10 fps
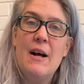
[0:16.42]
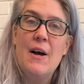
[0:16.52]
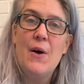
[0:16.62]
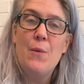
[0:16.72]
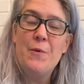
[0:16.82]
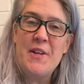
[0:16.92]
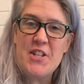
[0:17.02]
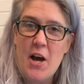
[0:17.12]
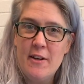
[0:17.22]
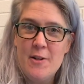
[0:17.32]
When we
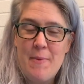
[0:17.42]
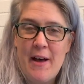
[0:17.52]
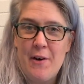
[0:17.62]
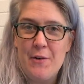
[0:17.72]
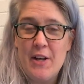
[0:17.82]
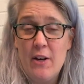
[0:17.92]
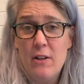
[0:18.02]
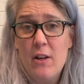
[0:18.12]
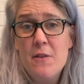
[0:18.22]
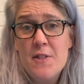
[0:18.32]
talked about Carol
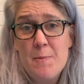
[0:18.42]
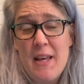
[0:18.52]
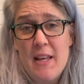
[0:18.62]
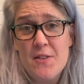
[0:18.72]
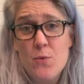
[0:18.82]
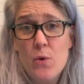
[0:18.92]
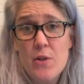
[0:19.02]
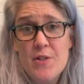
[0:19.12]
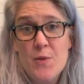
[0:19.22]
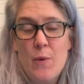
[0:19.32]
Cohn's piece,
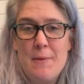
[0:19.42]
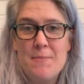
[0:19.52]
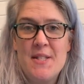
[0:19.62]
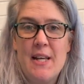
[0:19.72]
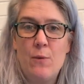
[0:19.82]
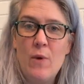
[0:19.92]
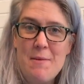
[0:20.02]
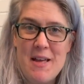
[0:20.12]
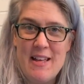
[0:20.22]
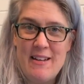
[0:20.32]
Wars, Wimps, and
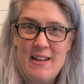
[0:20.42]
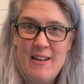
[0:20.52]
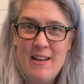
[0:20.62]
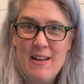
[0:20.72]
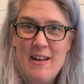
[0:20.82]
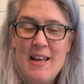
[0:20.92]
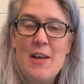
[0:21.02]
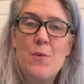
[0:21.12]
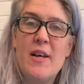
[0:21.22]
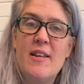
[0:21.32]
Women, it
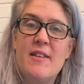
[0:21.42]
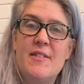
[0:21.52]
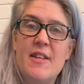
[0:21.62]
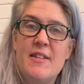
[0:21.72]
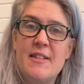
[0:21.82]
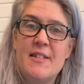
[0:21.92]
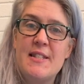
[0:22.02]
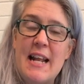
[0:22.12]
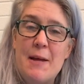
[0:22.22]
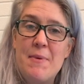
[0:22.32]
was to
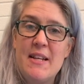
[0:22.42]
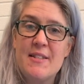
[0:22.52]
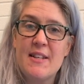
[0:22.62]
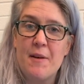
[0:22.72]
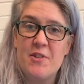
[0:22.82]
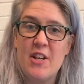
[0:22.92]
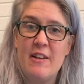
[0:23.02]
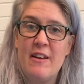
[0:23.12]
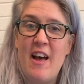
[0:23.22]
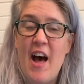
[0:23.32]
set up a
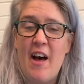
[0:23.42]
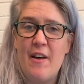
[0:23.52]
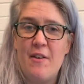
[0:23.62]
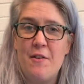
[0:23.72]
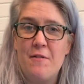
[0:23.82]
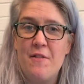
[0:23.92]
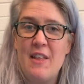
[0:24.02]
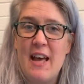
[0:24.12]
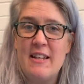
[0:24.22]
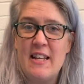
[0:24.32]
discussion of the
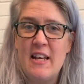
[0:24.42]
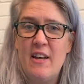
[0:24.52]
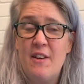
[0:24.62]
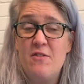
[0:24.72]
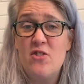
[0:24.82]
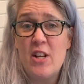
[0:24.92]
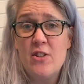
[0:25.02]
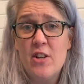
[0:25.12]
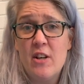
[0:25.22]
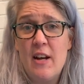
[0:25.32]
idea of
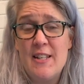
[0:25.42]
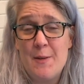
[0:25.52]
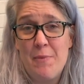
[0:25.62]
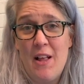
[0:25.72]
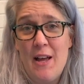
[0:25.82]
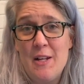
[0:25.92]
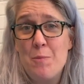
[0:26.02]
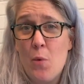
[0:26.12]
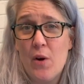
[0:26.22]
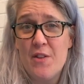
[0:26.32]
gender as applying to
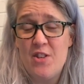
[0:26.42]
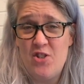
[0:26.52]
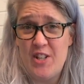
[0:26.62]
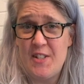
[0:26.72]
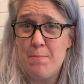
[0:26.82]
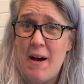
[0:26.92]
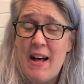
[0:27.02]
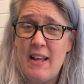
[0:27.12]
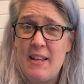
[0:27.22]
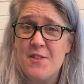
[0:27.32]
more than just
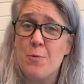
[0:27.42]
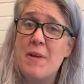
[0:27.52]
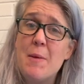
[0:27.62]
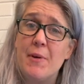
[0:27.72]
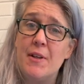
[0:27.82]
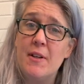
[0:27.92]
bodies or people.